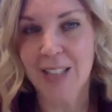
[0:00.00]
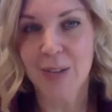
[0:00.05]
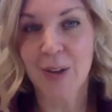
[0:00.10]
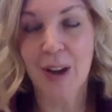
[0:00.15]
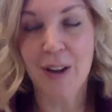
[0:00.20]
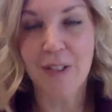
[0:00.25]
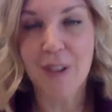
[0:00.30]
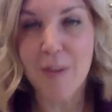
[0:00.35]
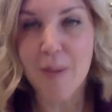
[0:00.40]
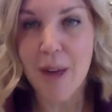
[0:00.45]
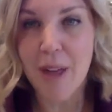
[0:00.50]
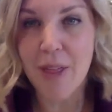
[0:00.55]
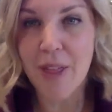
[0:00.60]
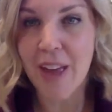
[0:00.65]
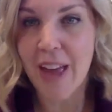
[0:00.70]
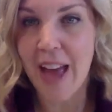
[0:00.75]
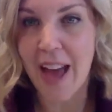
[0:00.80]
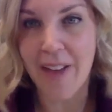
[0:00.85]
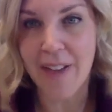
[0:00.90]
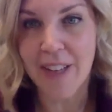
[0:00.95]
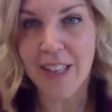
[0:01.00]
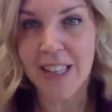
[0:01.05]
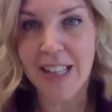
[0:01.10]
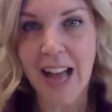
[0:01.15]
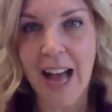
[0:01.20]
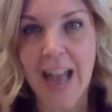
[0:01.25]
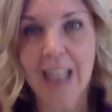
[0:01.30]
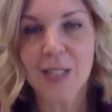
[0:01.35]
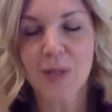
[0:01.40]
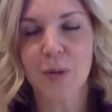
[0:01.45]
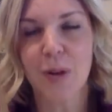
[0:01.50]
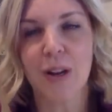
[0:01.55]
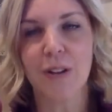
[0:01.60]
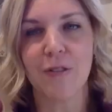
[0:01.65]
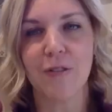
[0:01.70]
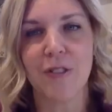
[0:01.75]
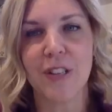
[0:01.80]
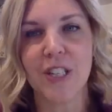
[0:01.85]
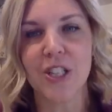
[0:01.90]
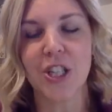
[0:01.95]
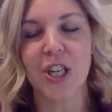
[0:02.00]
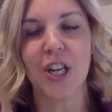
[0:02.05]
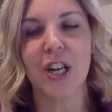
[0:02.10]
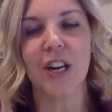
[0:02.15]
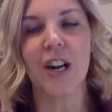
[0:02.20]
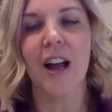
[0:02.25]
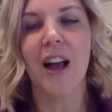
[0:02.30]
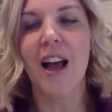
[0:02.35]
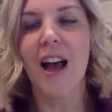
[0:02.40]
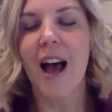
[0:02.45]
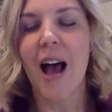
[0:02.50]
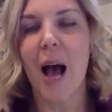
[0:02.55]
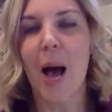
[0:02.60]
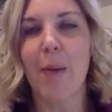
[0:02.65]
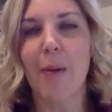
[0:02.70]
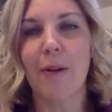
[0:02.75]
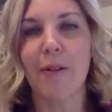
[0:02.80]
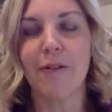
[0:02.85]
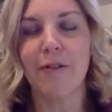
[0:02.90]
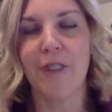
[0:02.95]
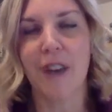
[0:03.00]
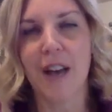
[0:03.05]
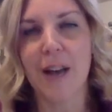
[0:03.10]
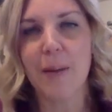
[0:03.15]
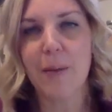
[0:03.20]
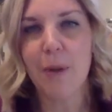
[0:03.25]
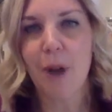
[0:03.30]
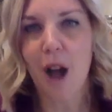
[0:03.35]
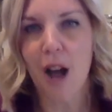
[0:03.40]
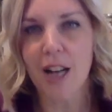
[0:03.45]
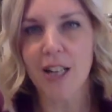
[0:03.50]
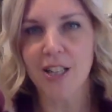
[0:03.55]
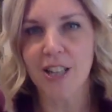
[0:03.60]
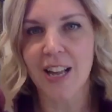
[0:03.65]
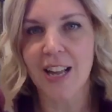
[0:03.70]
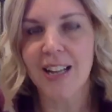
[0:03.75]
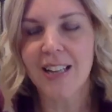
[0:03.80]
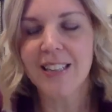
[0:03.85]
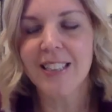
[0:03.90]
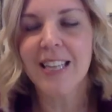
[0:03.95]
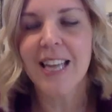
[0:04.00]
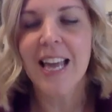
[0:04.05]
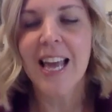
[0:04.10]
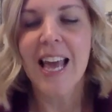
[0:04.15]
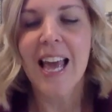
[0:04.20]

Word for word: So every month I have a class where I feature um, a fun project